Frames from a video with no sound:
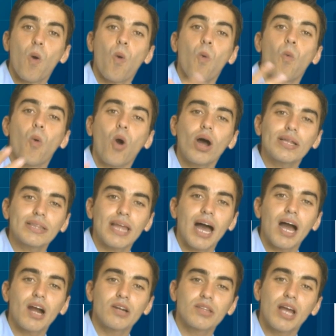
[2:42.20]
what
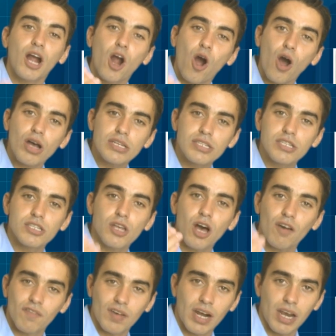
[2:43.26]
are the costs
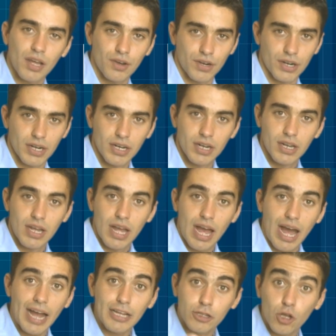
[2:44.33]
of clutter?
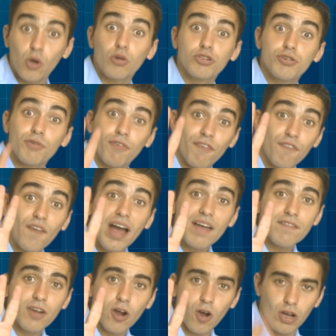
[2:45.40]
I told you
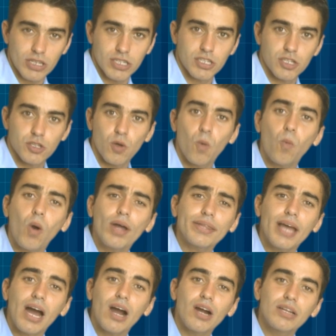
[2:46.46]
5 costs. What
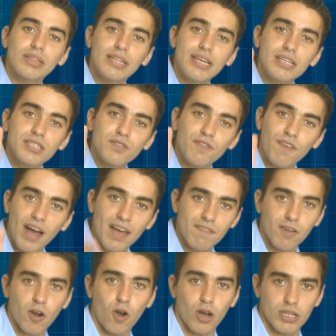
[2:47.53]
are these
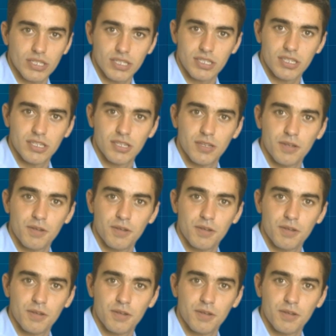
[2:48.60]
5 costs?